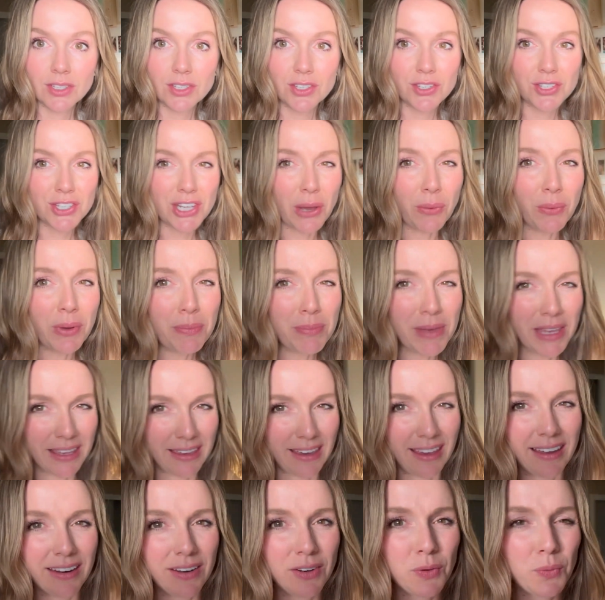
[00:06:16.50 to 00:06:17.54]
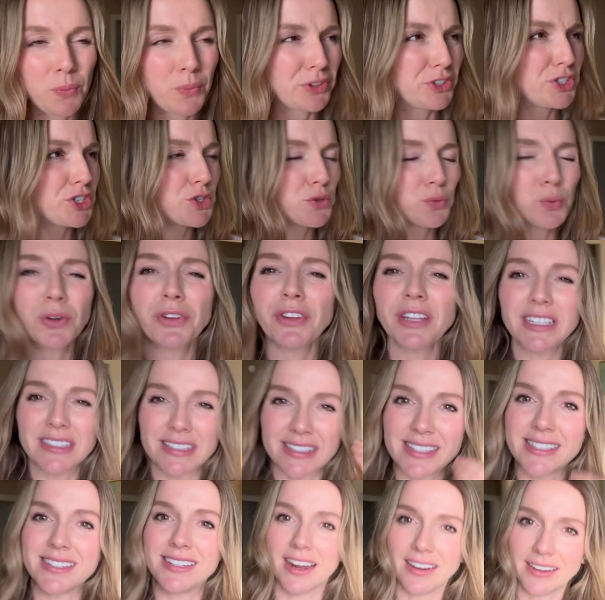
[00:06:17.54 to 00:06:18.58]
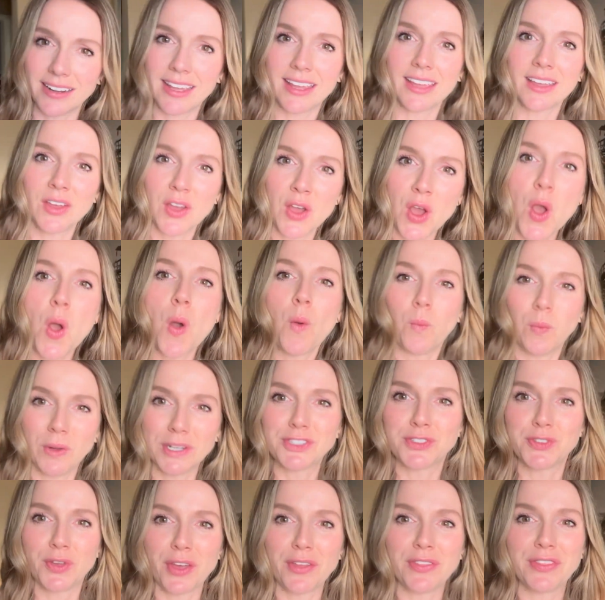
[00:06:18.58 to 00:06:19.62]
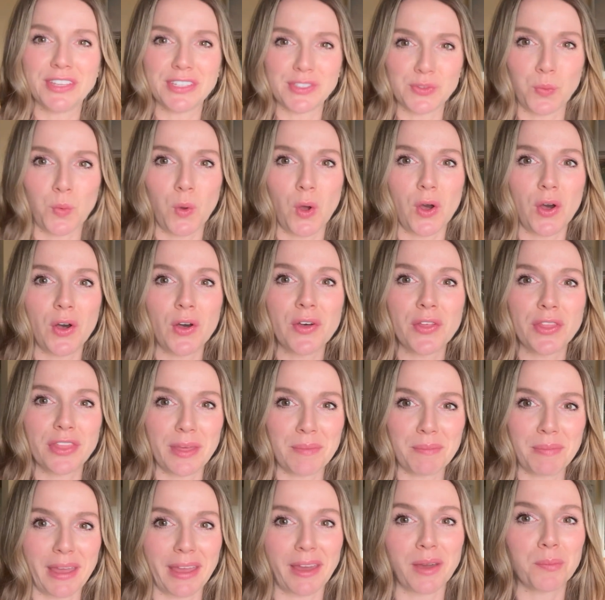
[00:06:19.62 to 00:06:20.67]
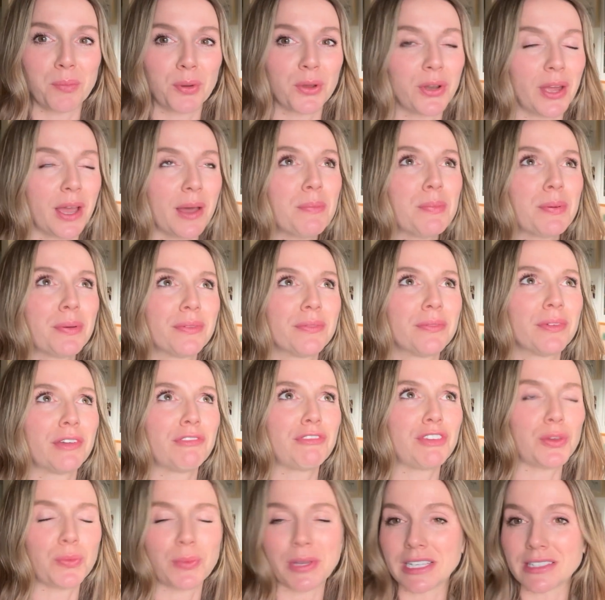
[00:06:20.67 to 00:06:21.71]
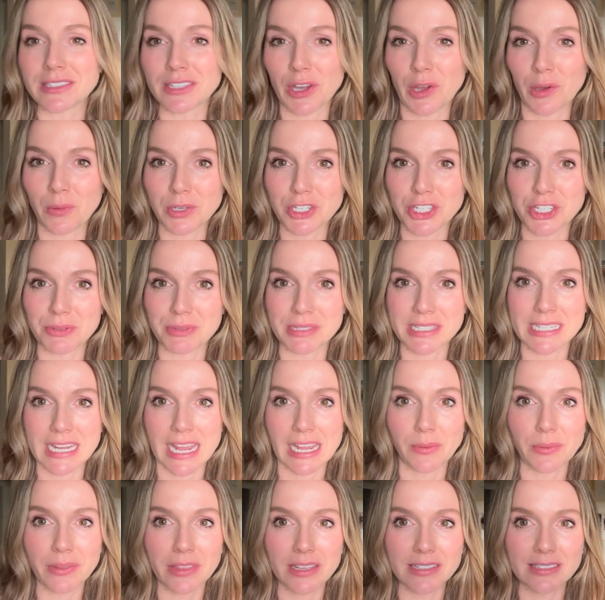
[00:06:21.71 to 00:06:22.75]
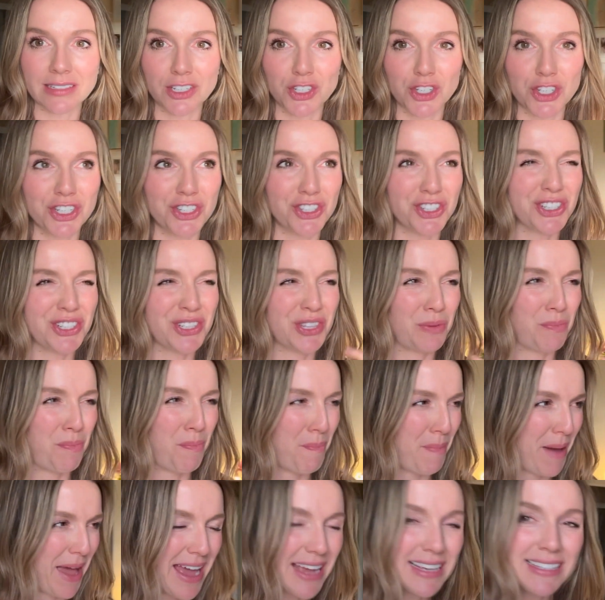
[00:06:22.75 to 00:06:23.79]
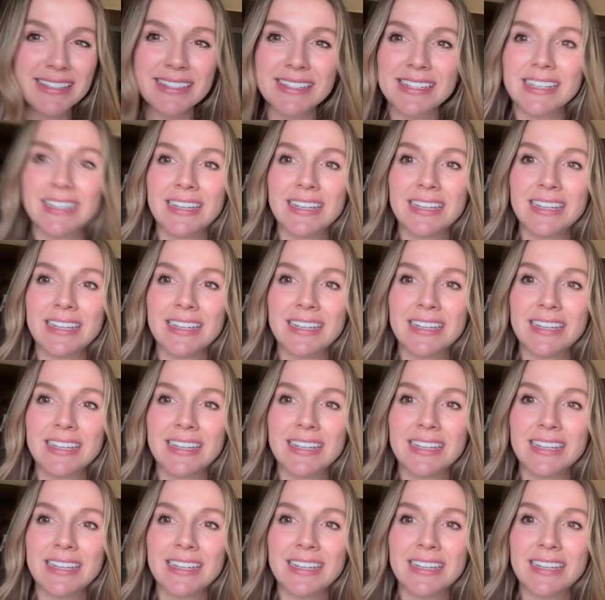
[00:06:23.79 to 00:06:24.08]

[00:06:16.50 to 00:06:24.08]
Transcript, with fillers: Shall we begin with just really studying what's on this wall that Becca put up a few weeks ago when she was staying with us because she's just the best.